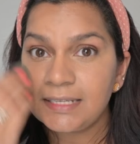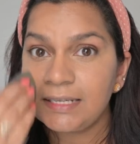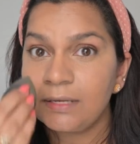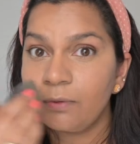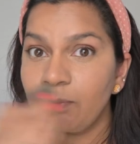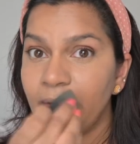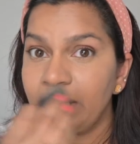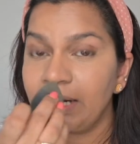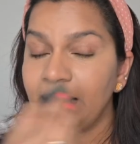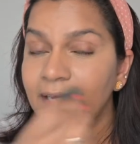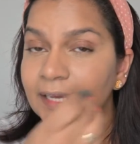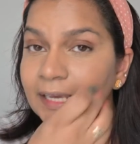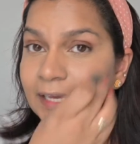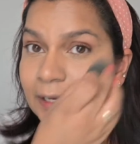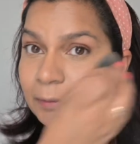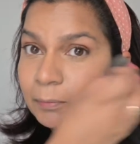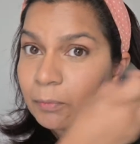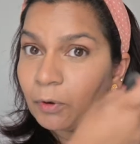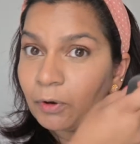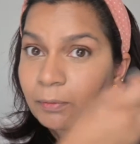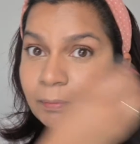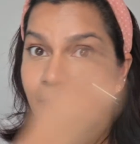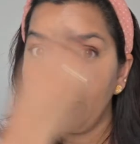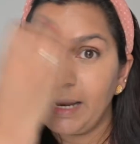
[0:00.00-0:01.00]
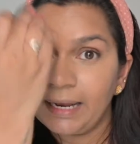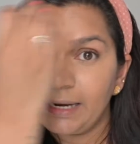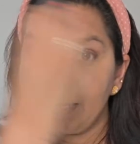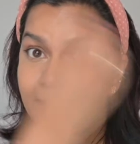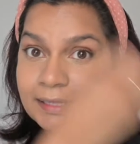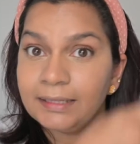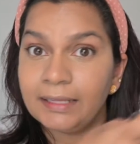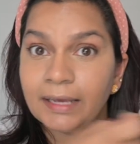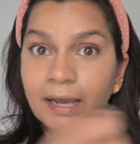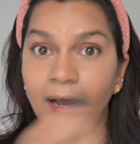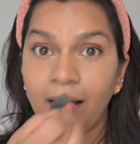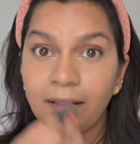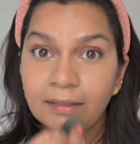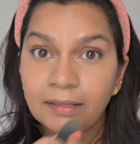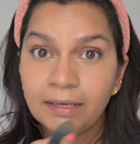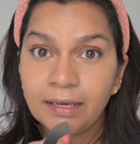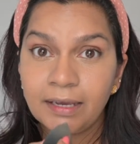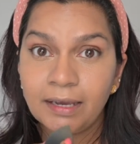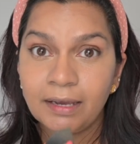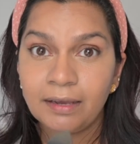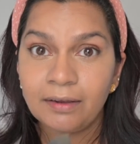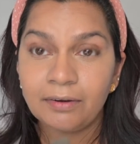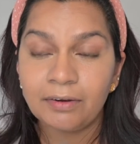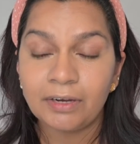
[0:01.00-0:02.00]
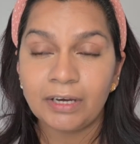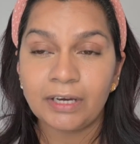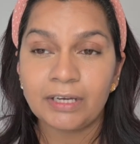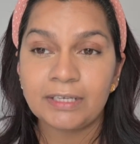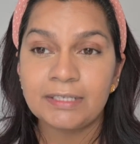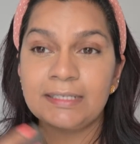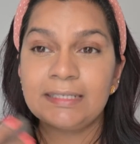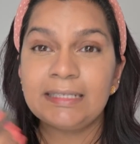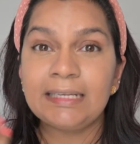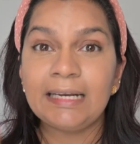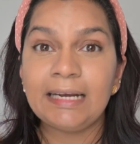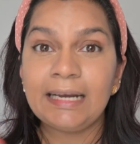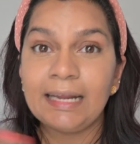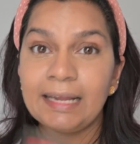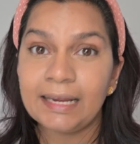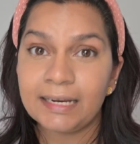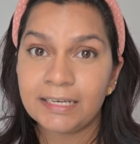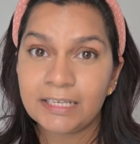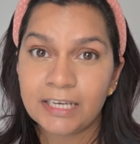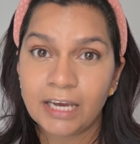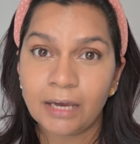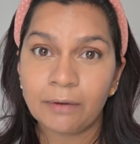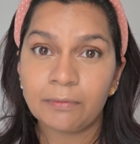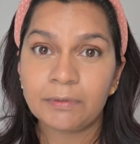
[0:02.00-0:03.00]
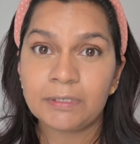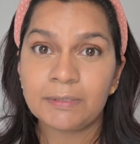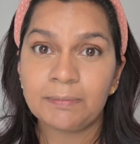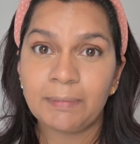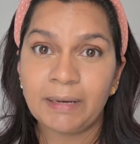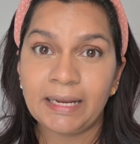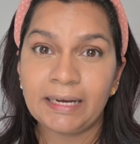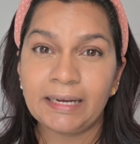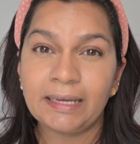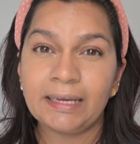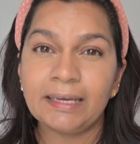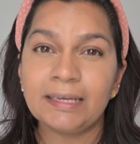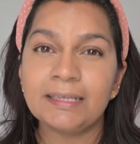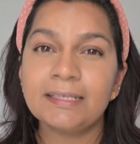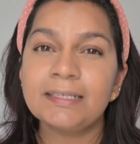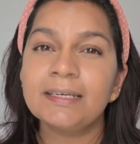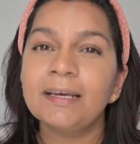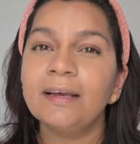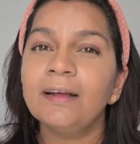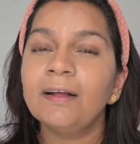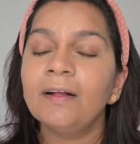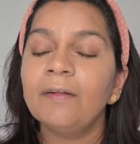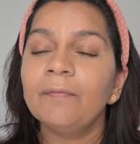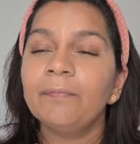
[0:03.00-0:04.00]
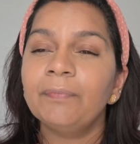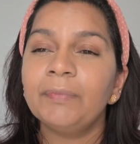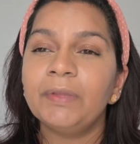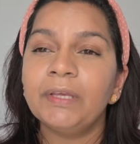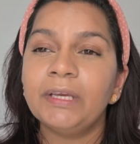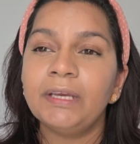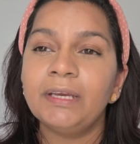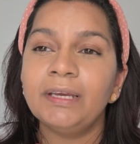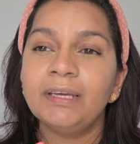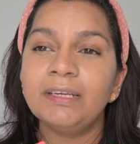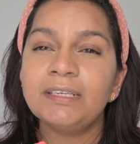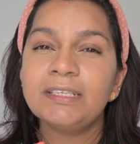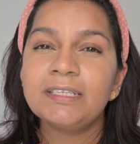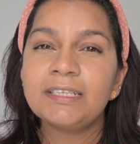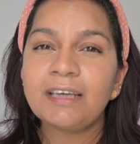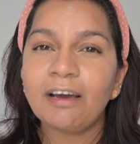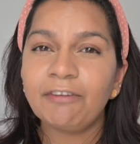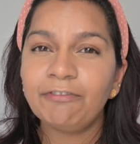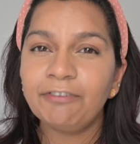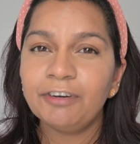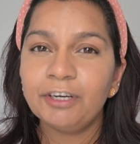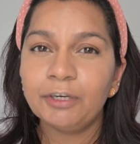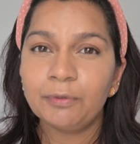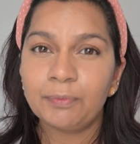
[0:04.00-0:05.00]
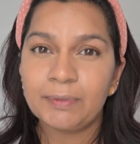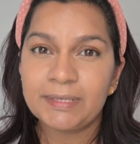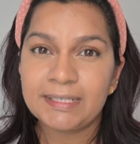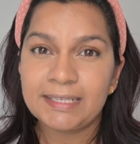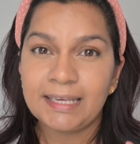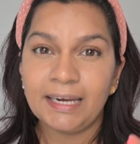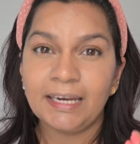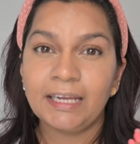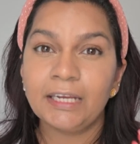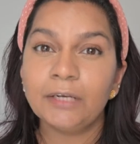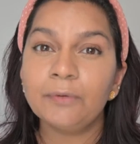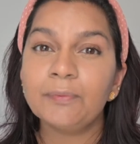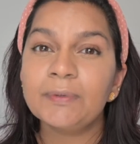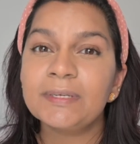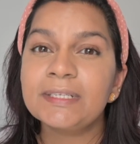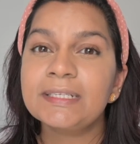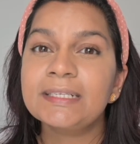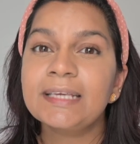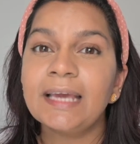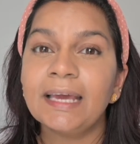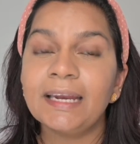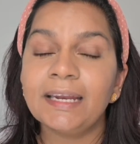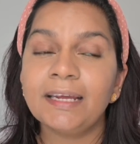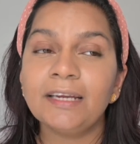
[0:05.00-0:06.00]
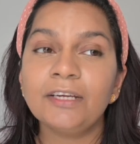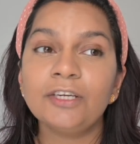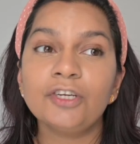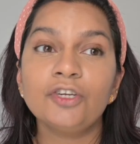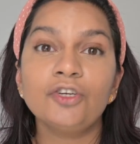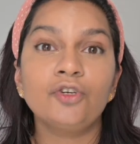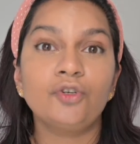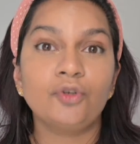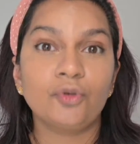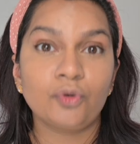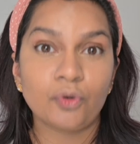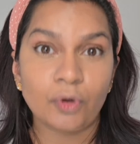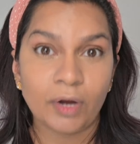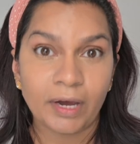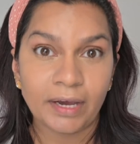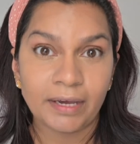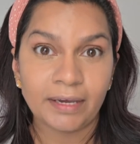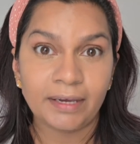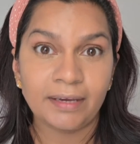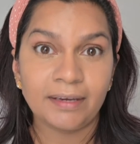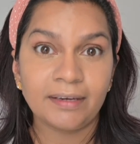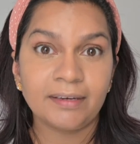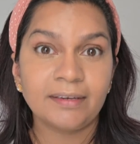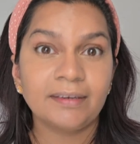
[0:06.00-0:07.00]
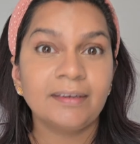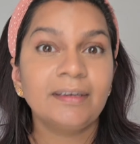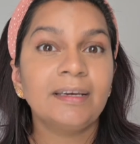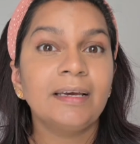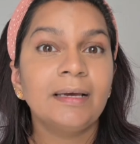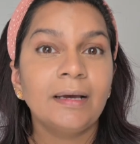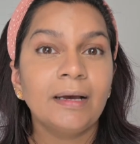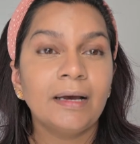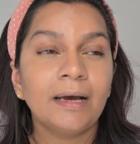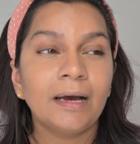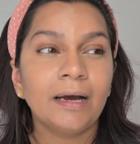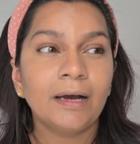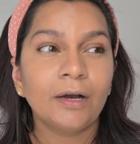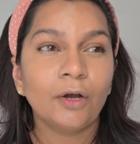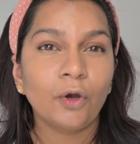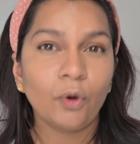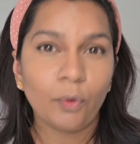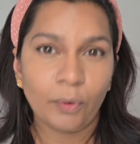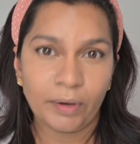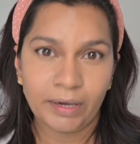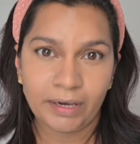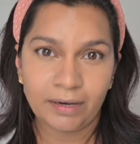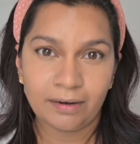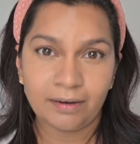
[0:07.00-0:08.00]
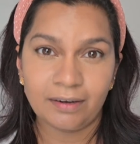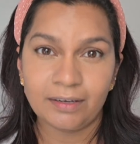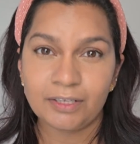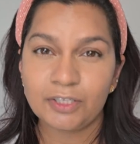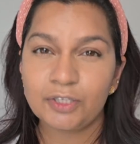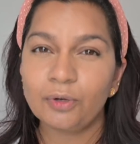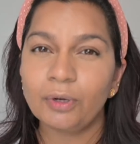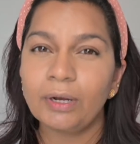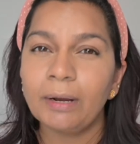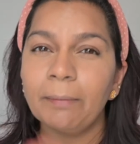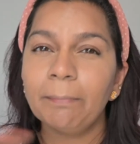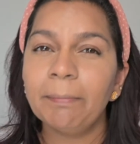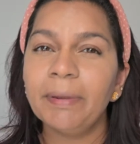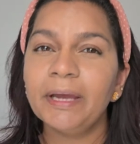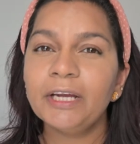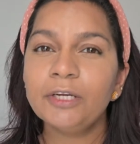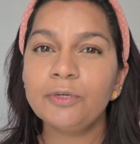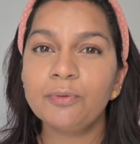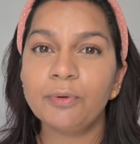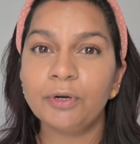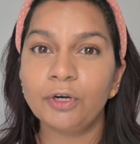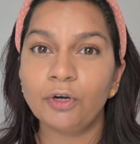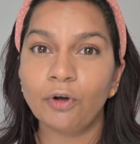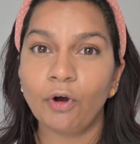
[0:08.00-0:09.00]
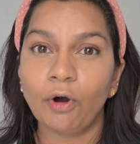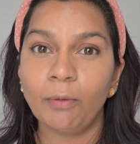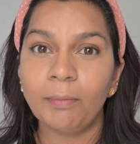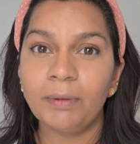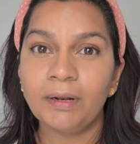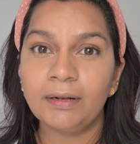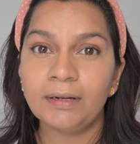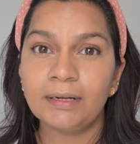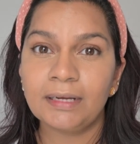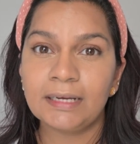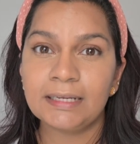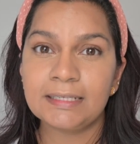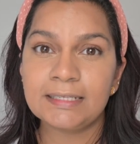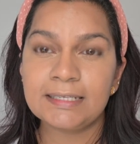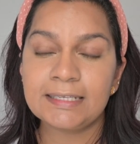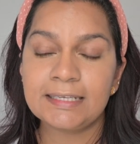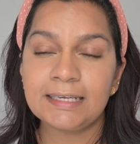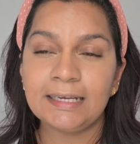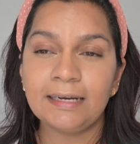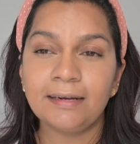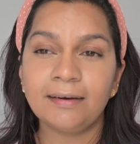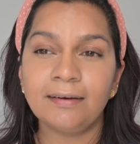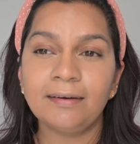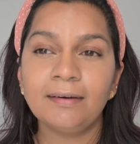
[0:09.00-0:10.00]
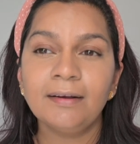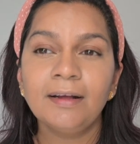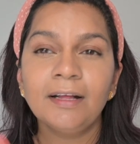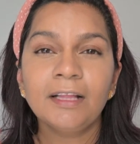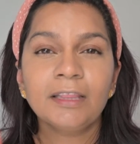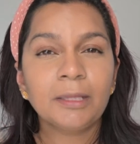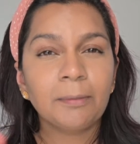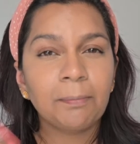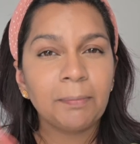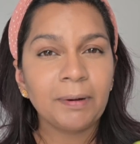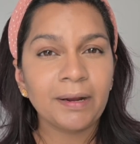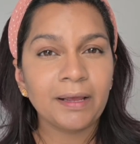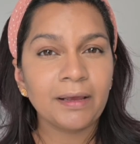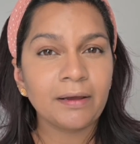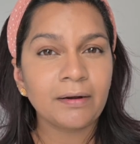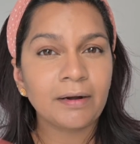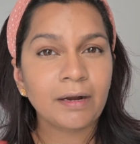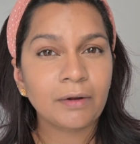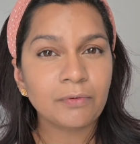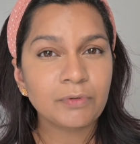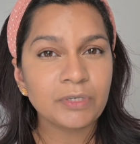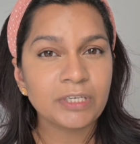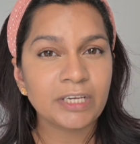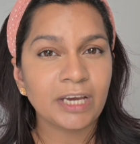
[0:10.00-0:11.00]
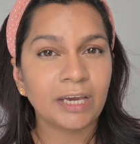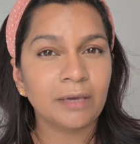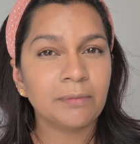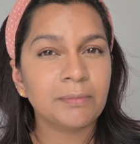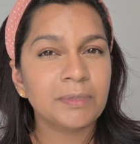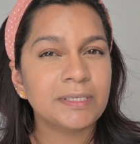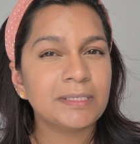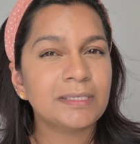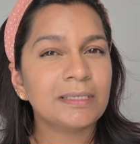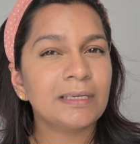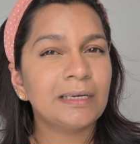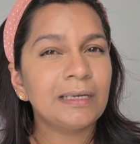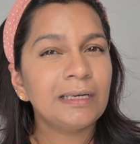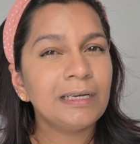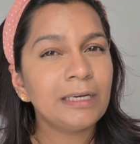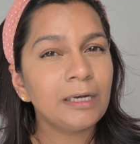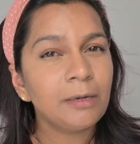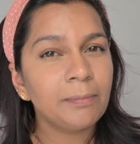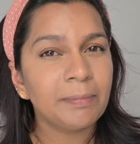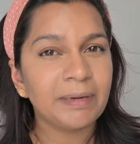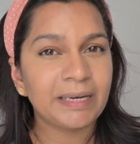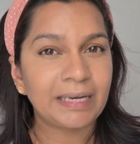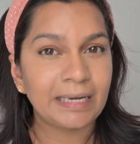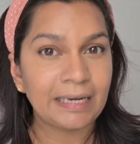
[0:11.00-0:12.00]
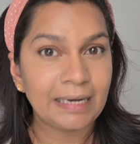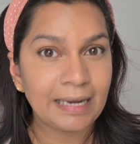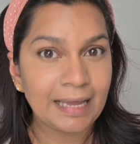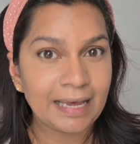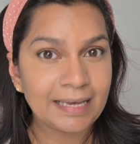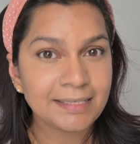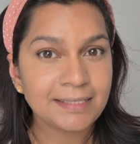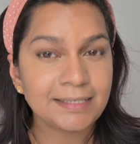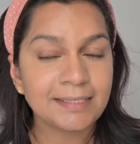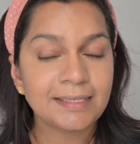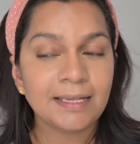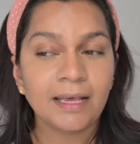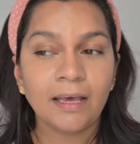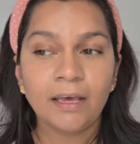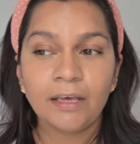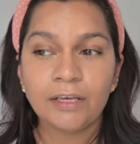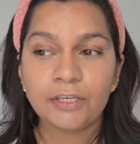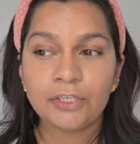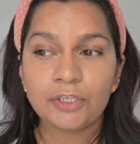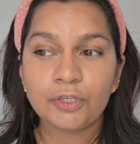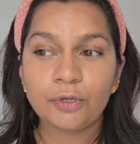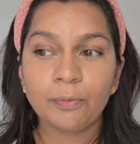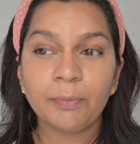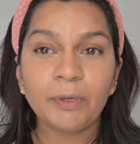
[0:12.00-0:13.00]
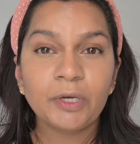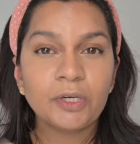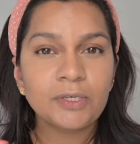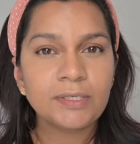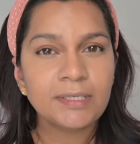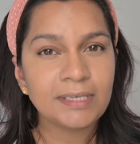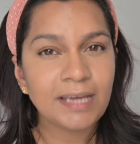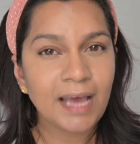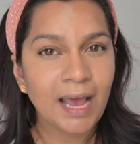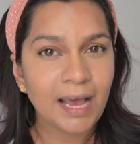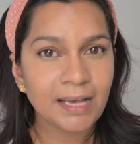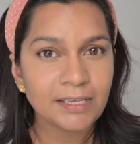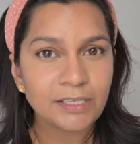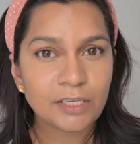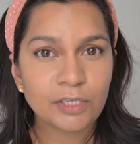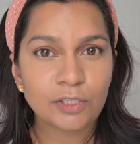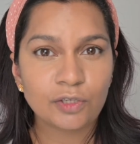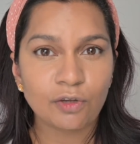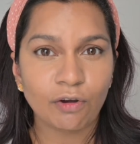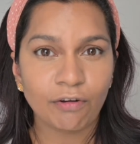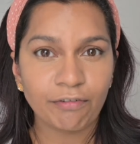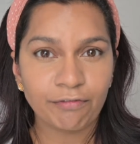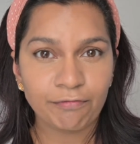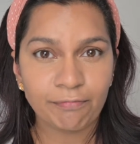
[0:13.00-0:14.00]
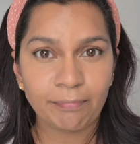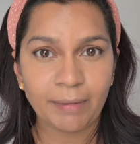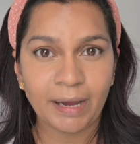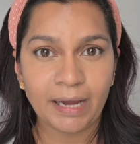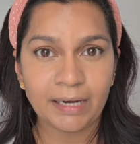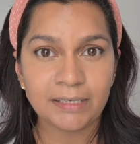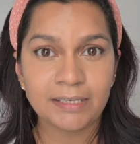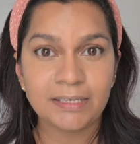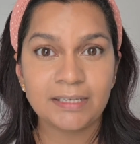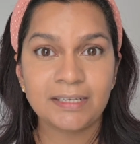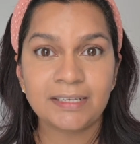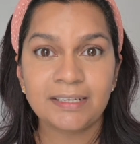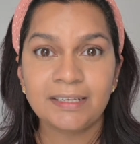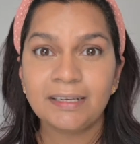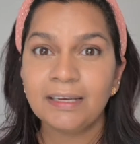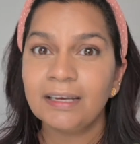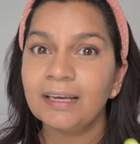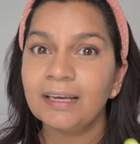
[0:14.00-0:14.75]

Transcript: and when I keep on blending the other areas, the later I was blending it, the tougher it was getting. It was getting dried quicker. So compared to a normal concealer, the play around time is a little bit less. So because it has a soft matte